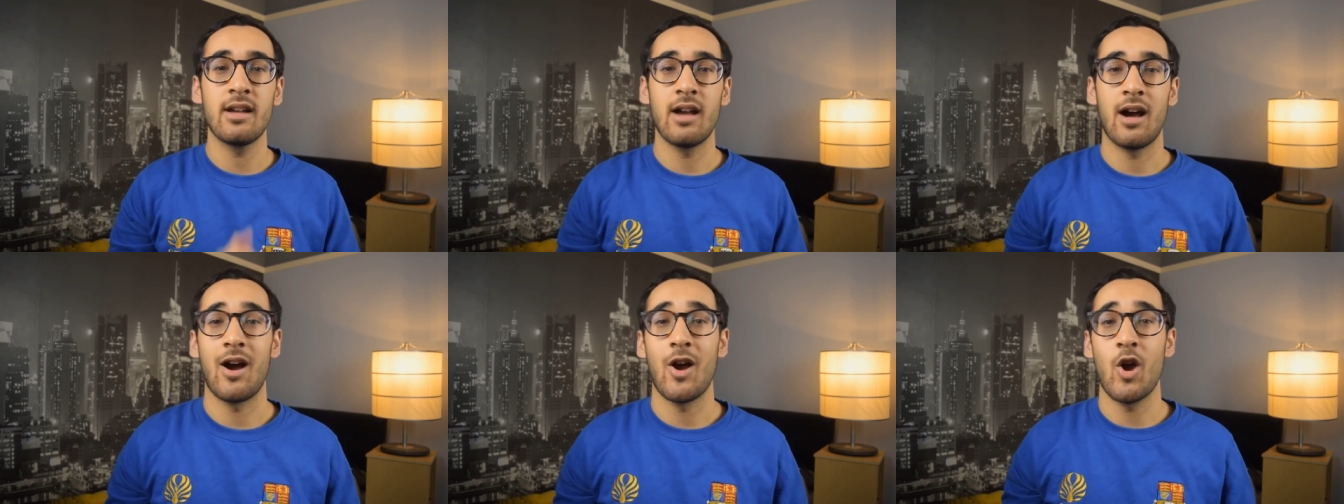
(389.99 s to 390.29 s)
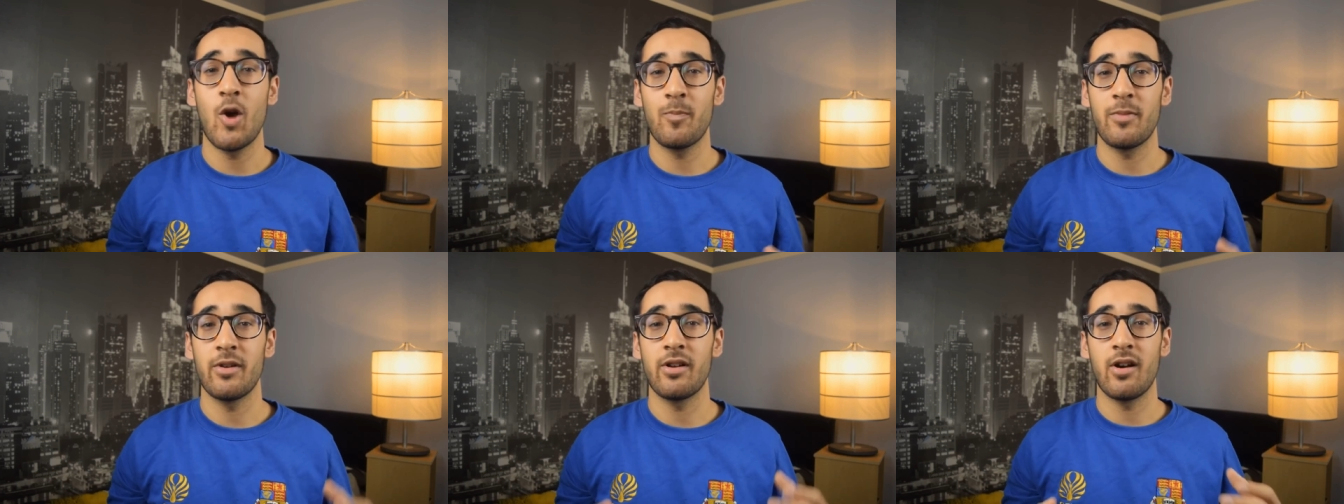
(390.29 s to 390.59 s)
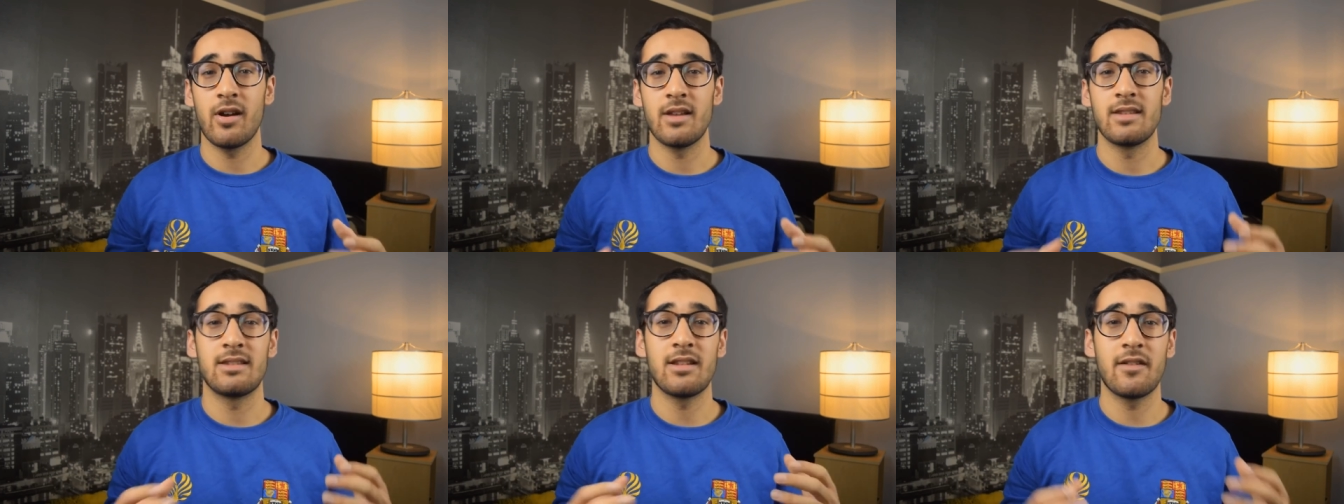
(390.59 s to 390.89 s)
I hope you
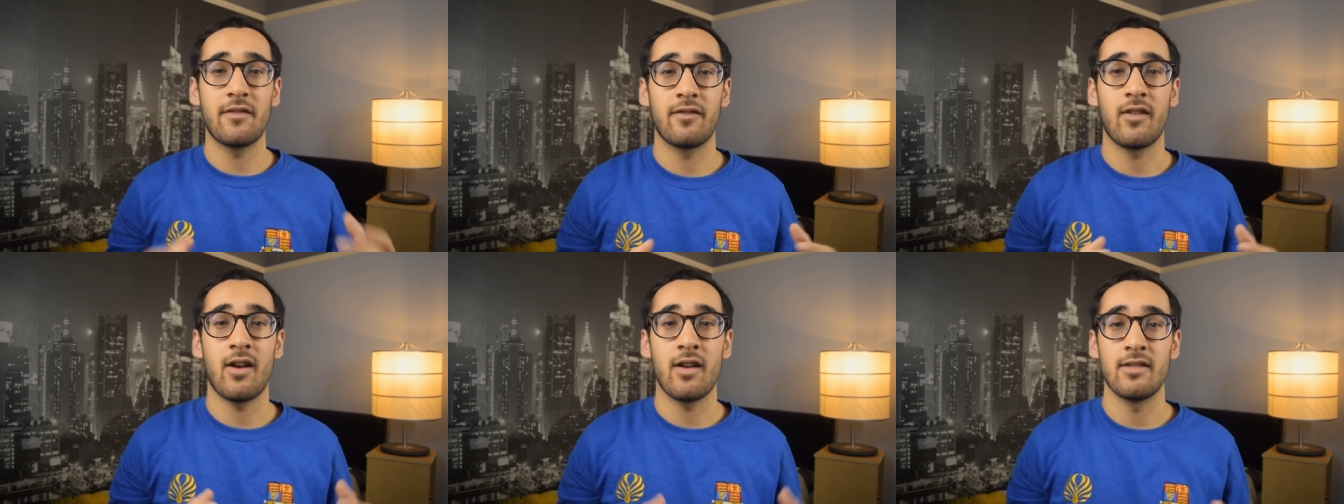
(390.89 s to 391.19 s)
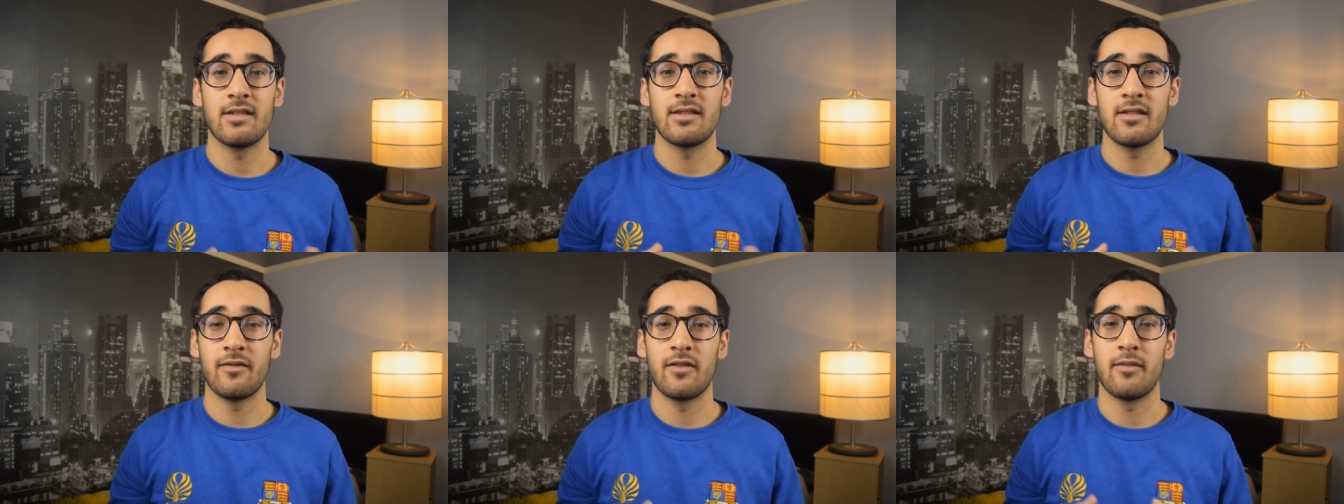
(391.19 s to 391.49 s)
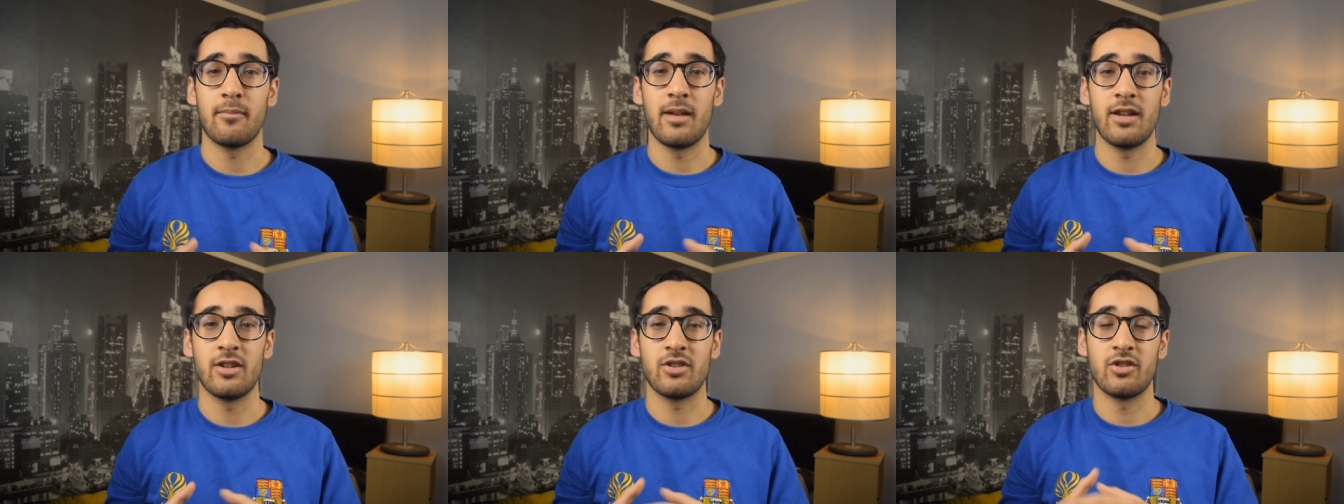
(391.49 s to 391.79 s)
guys did find this
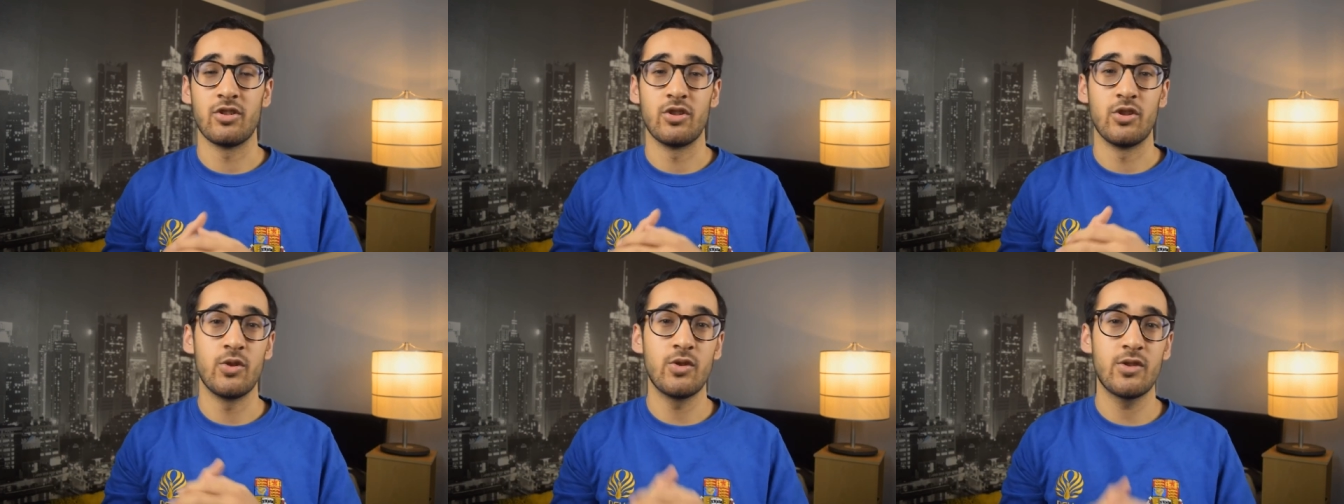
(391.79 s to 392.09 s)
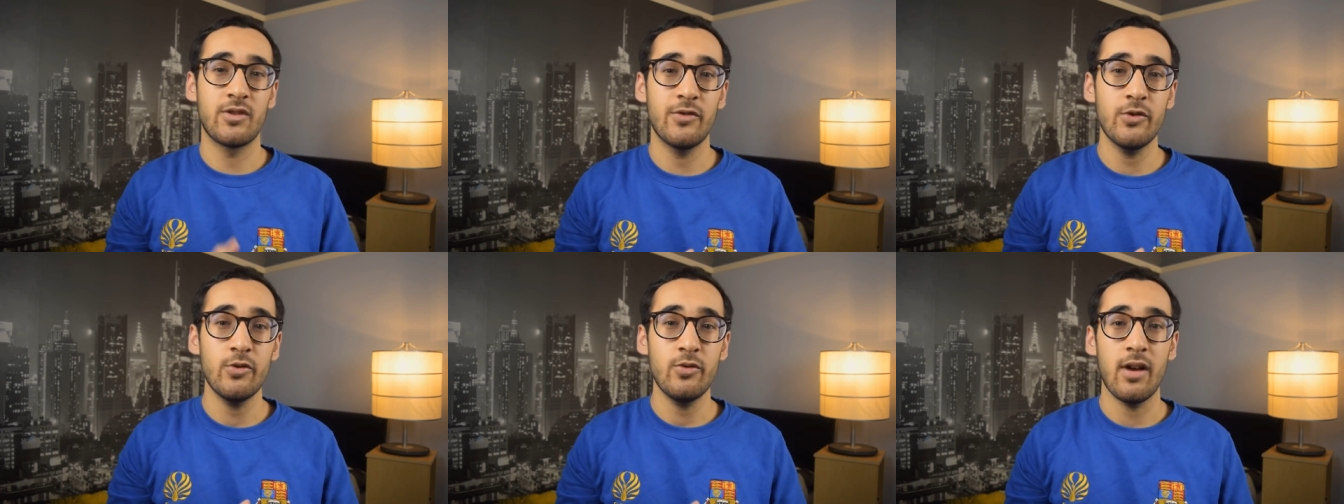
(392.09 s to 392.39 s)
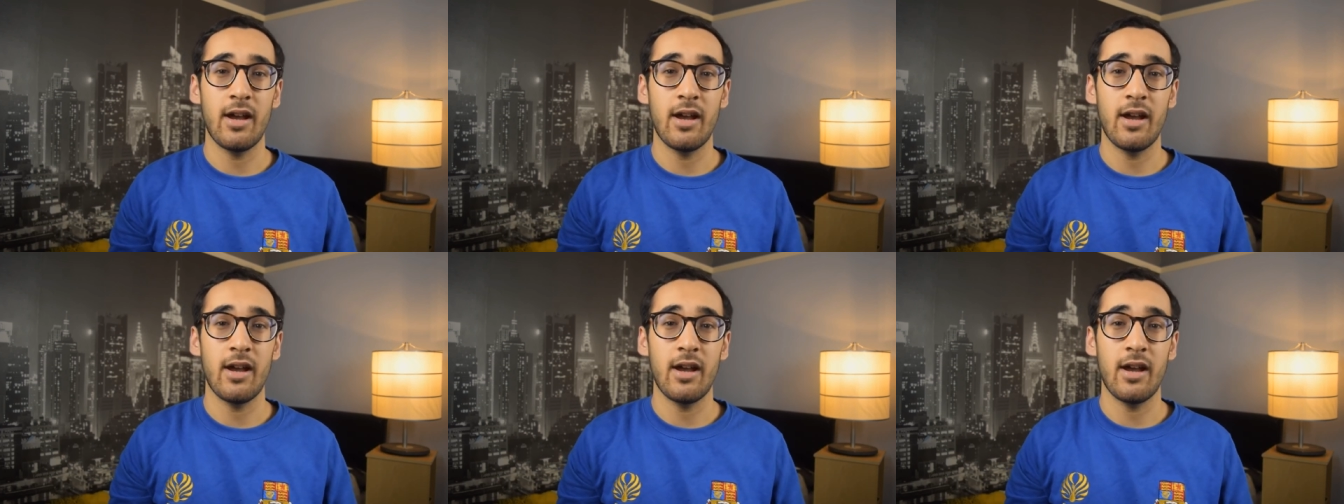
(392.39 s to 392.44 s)
information useful